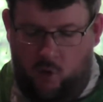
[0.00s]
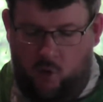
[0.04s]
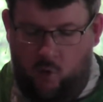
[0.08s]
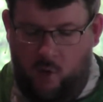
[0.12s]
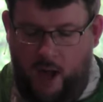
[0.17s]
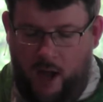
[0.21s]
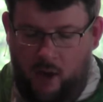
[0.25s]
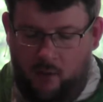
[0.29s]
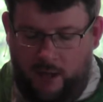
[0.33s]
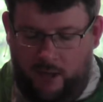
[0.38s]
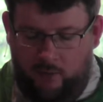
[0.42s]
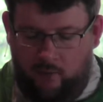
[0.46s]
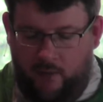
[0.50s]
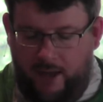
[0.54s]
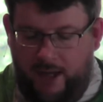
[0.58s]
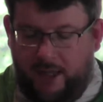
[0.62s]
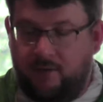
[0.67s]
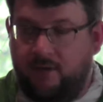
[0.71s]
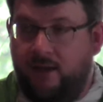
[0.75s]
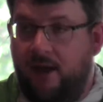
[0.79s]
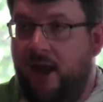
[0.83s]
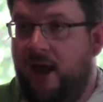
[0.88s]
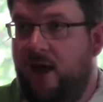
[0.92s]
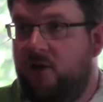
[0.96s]
well, I'd
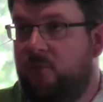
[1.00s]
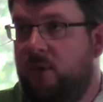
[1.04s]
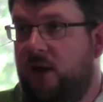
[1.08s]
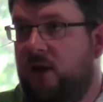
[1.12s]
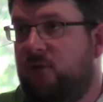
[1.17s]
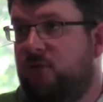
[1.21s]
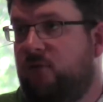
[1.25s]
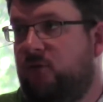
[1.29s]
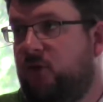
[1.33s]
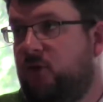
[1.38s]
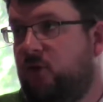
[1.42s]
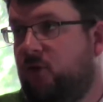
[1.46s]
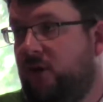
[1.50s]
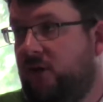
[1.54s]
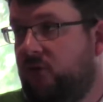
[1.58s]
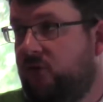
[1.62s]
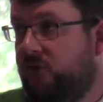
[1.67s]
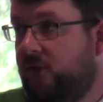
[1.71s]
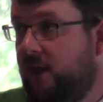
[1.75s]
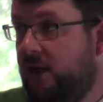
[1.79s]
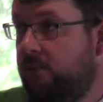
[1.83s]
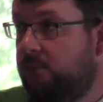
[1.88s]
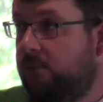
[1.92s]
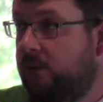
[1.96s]
like to have my funeral at
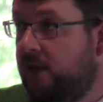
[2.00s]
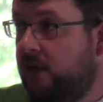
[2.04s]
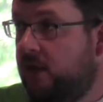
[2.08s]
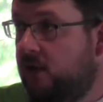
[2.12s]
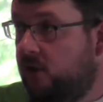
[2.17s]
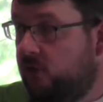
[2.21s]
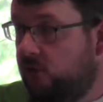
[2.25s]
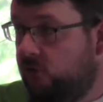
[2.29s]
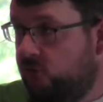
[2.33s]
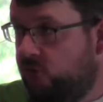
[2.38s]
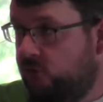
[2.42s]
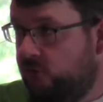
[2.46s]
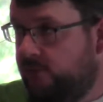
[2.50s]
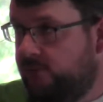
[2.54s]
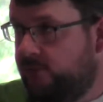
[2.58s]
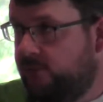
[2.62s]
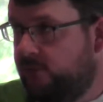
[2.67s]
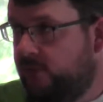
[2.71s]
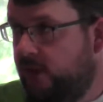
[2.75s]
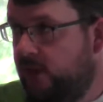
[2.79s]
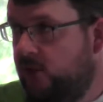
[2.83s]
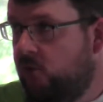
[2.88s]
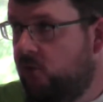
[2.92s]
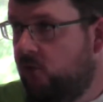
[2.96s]
St. Peter's
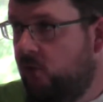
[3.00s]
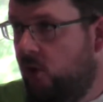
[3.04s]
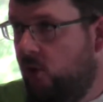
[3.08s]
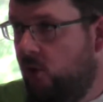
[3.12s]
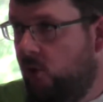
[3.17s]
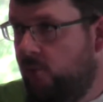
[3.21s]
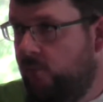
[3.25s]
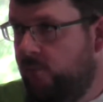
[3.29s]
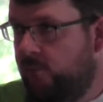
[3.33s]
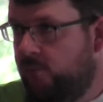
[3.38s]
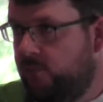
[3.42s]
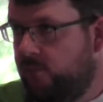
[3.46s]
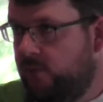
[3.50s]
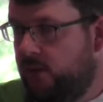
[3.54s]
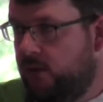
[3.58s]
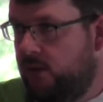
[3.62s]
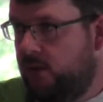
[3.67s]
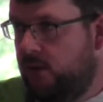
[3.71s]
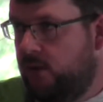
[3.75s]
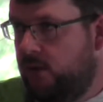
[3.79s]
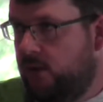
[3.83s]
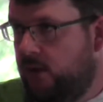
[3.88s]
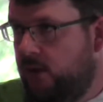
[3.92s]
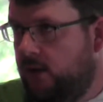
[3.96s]
in Rome,
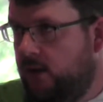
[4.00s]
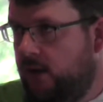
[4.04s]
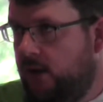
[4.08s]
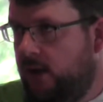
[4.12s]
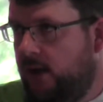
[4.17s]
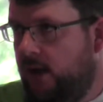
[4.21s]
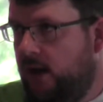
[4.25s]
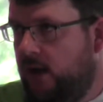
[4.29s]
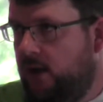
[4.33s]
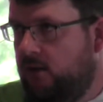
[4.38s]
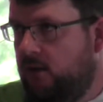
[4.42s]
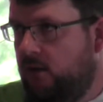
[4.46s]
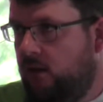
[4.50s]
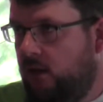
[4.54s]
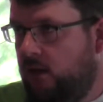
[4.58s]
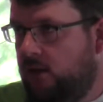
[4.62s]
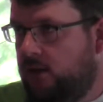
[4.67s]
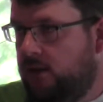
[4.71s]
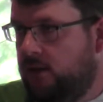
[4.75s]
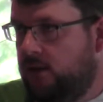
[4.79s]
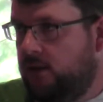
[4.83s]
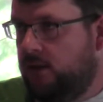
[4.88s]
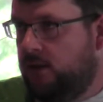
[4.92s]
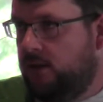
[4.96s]
and
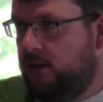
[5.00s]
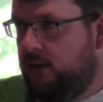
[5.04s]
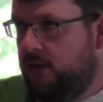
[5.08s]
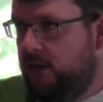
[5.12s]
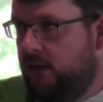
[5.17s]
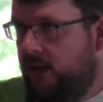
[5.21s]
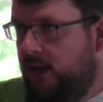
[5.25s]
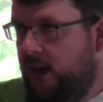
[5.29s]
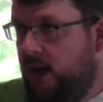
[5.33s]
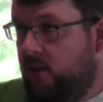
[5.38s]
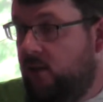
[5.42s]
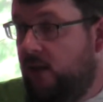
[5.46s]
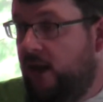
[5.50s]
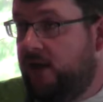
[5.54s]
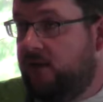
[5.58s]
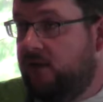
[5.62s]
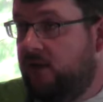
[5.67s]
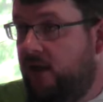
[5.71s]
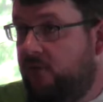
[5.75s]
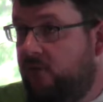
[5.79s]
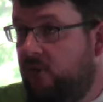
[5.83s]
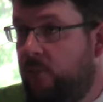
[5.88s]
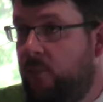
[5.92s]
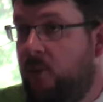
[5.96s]
I'd like
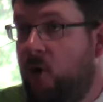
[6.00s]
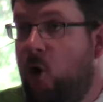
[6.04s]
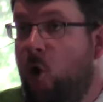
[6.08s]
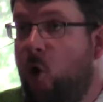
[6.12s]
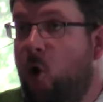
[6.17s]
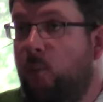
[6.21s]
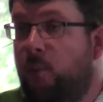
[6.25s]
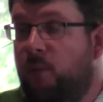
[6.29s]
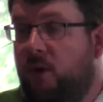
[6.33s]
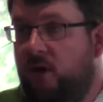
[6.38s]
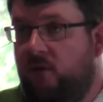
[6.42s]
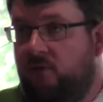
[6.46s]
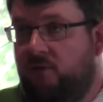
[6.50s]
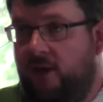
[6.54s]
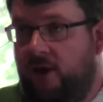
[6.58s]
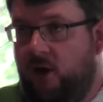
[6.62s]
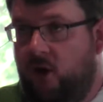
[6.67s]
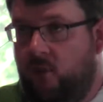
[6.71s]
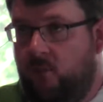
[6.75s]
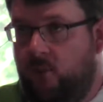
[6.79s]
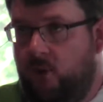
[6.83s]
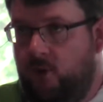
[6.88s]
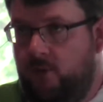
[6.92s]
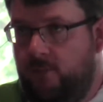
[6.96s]
to have the Pope
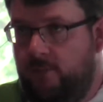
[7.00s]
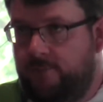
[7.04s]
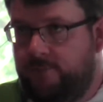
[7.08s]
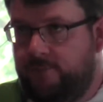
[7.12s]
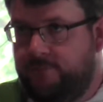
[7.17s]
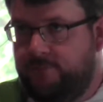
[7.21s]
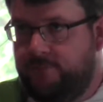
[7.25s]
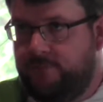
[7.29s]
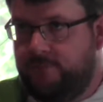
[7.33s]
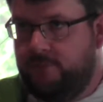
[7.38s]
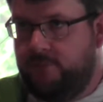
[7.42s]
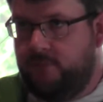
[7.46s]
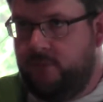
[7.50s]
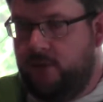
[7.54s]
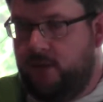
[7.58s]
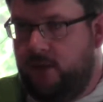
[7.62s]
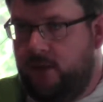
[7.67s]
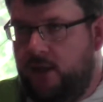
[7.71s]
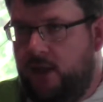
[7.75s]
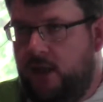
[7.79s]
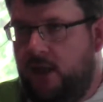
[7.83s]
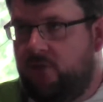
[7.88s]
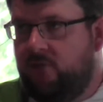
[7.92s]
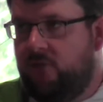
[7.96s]
available.
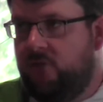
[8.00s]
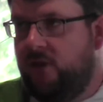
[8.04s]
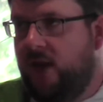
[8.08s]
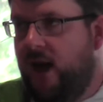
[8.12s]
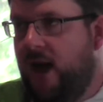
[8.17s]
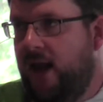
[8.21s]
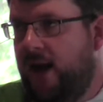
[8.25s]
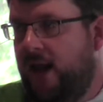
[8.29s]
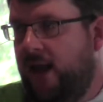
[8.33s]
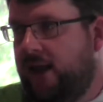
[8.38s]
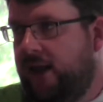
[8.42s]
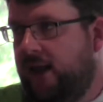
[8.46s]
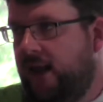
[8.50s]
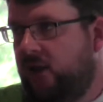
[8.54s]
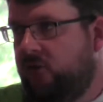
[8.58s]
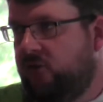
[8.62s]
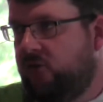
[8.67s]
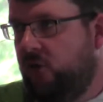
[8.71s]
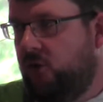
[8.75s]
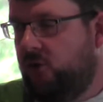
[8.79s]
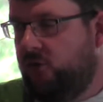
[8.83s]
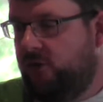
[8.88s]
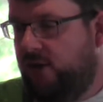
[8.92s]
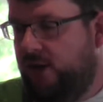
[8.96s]
If not, I
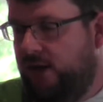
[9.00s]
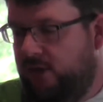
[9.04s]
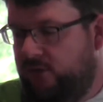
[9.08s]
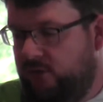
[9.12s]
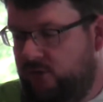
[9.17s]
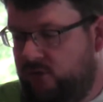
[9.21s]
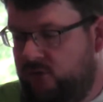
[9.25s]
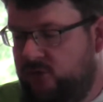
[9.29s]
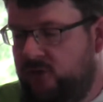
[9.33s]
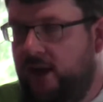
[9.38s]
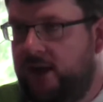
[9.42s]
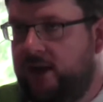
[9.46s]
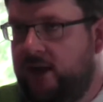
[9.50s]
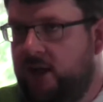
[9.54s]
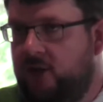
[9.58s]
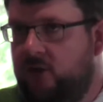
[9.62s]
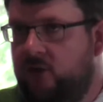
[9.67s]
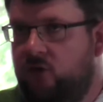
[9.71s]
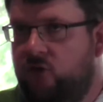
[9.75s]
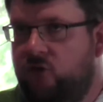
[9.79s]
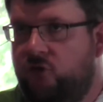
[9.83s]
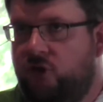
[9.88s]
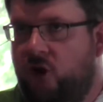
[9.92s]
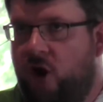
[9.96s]
guess I'll take the second
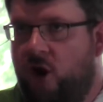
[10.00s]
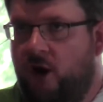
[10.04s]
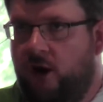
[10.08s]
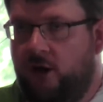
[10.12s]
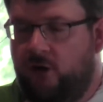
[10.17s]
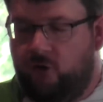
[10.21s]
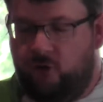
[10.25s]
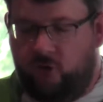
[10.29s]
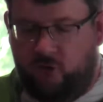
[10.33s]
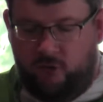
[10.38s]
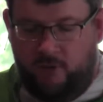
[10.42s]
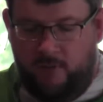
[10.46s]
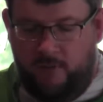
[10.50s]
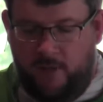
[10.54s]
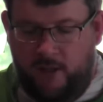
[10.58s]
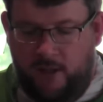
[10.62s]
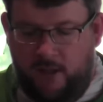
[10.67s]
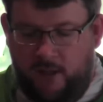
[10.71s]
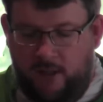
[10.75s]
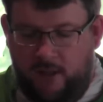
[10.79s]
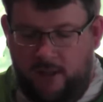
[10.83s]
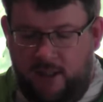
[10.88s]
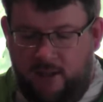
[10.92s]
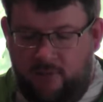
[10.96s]
in charge.
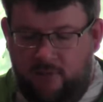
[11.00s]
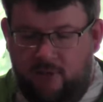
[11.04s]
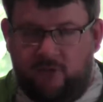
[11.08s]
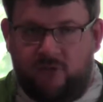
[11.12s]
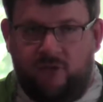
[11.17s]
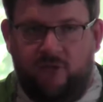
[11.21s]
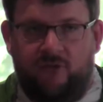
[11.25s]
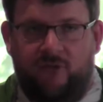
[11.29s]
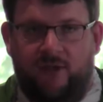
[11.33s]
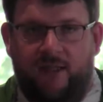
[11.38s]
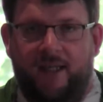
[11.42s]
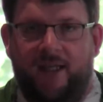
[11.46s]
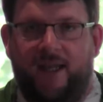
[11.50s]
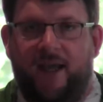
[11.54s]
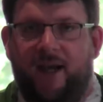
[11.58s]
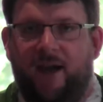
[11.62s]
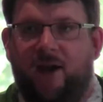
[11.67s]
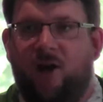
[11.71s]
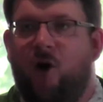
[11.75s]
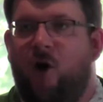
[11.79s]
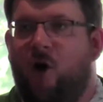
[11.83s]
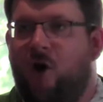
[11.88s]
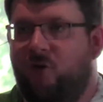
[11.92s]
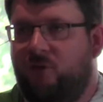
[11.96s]
Needless to say, he got
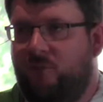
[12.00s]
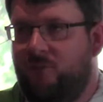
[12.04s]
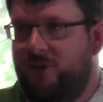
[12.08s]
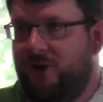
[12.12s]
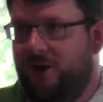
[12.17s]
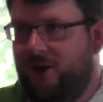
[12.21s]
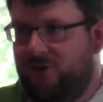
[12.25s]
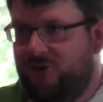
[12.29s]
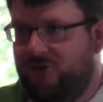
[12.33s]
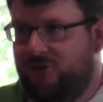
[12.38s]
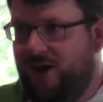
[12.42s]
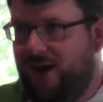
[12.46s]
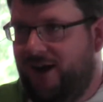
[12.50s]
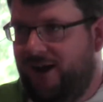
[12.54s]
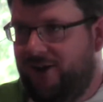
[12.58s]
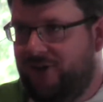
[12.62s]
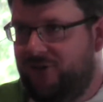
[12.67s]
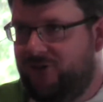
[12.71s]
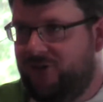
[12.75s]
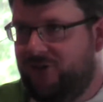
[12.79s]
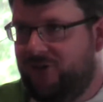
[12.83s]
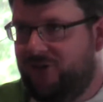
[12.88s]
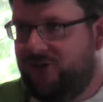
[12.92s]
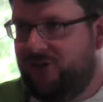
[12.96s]
a call from the
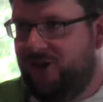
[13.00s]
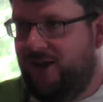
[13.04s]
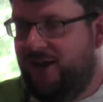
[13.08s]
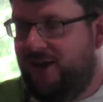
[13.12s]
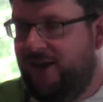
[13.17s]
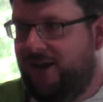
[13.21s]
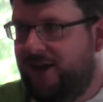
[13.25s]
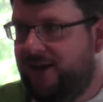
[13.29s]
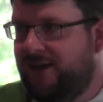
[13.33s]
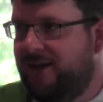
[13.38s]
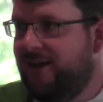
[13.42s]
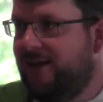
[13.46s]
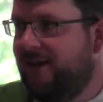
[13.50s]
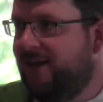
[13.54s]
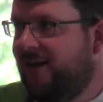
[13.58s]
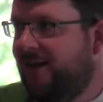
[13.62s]
archdiocese saying,